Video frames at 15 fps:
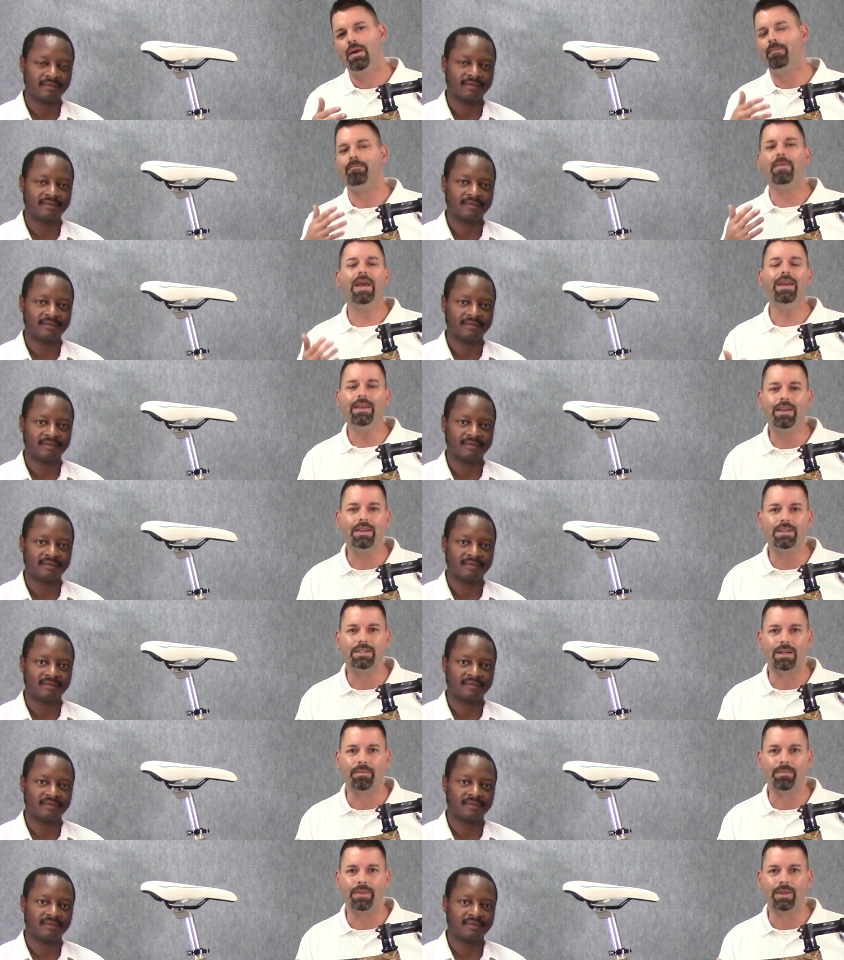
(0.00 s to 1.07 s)
Speaker 1: making
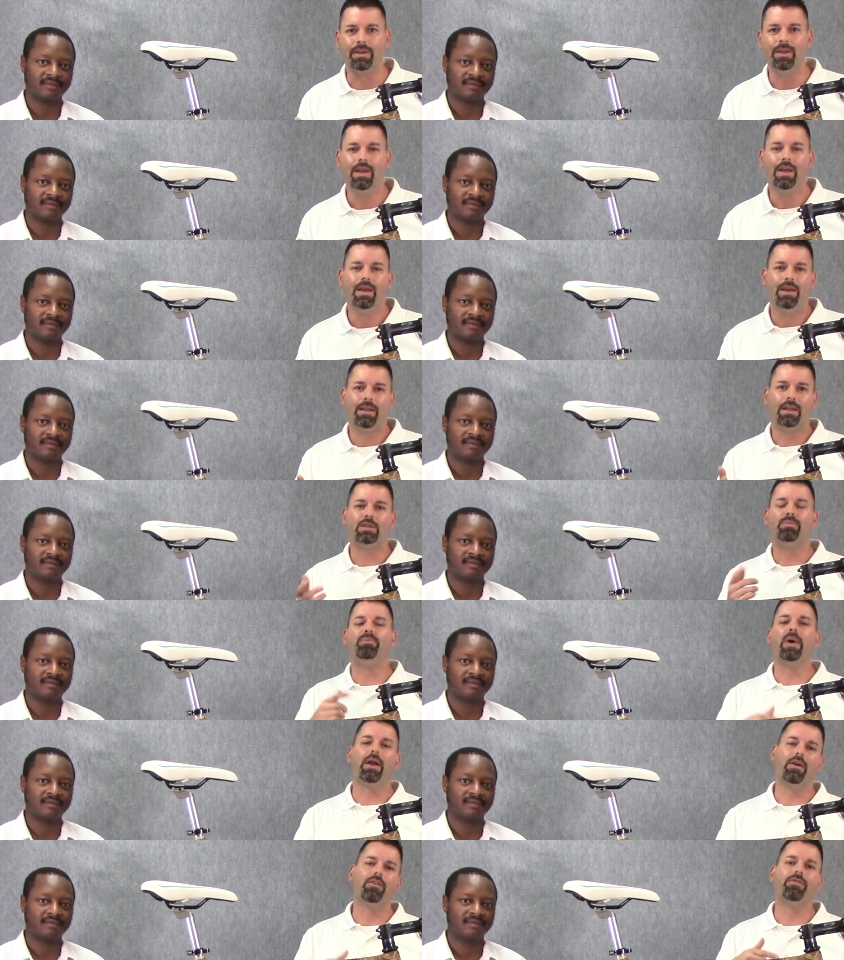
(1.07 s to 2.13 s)
something that's
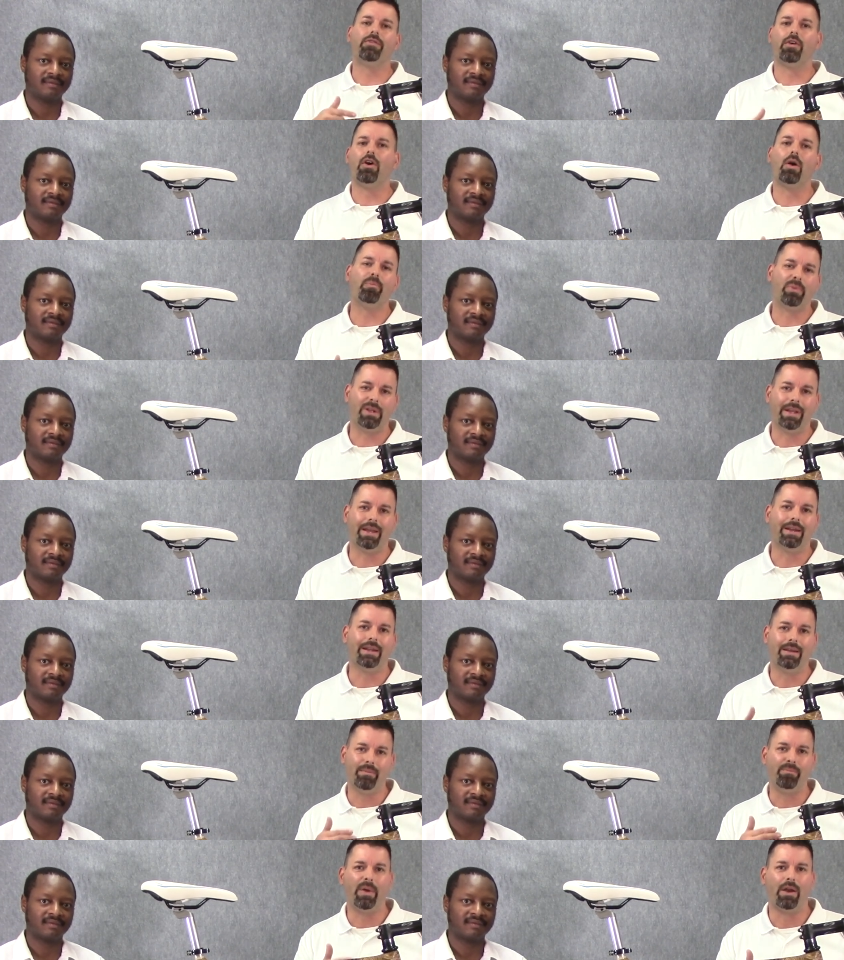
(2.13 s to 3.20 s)
better for our planet
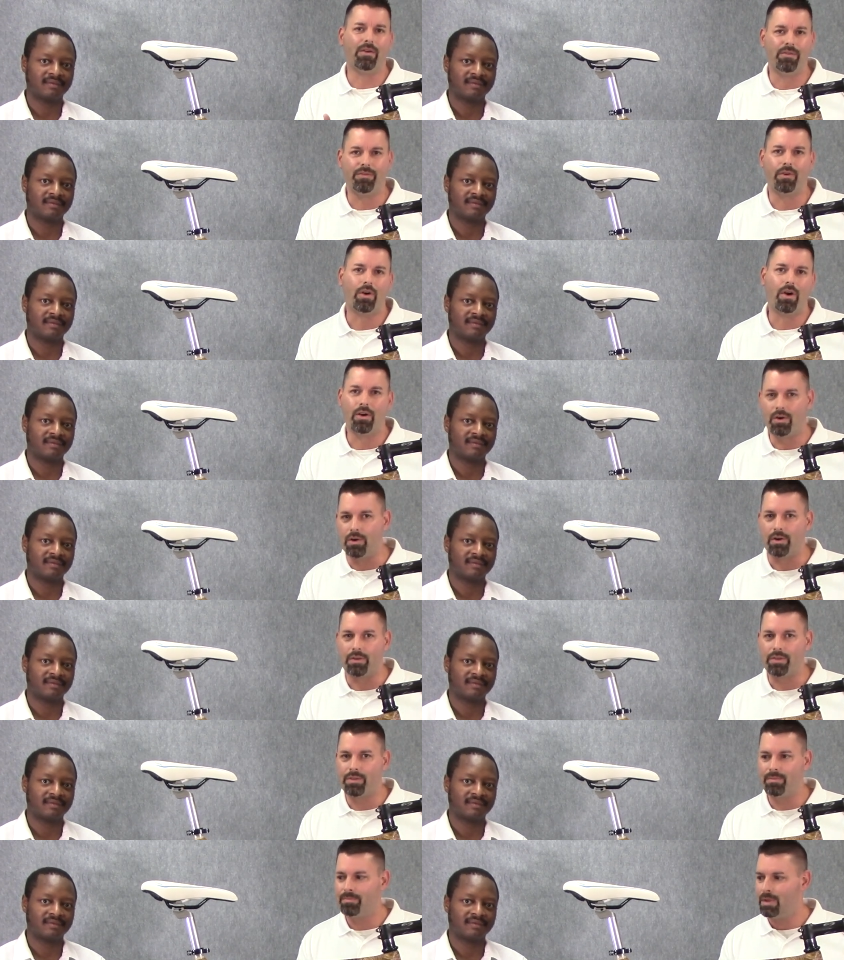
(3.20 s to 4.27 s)
and better for our
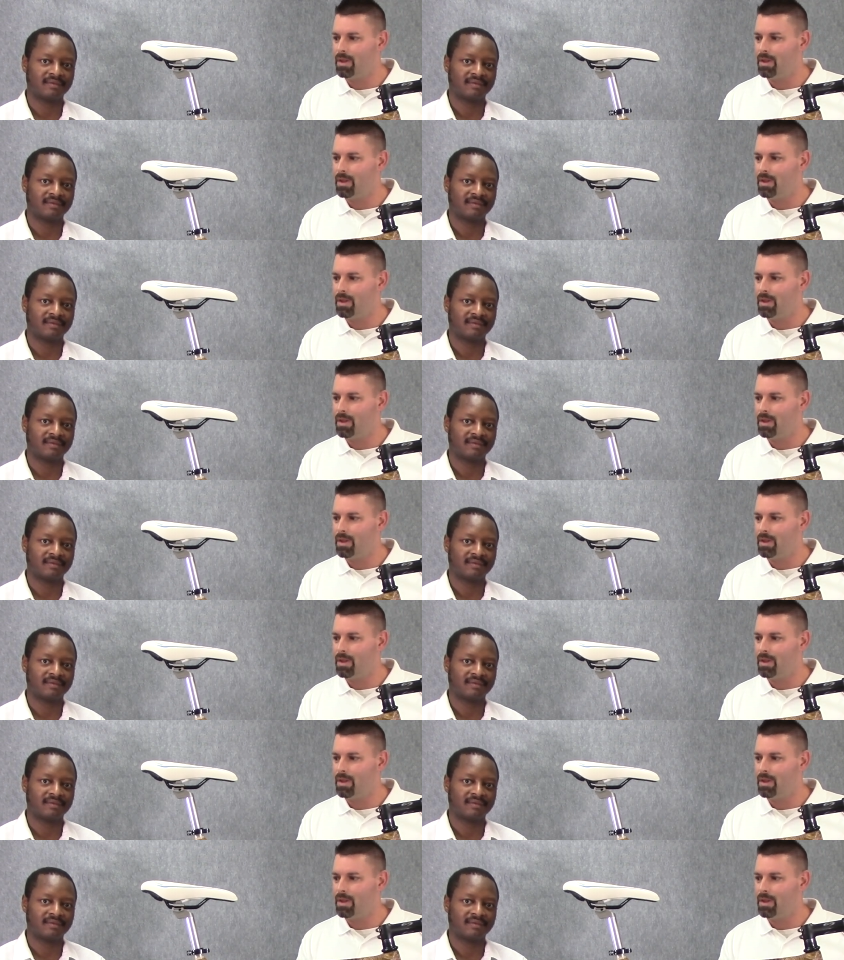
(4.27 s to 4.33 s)
earth.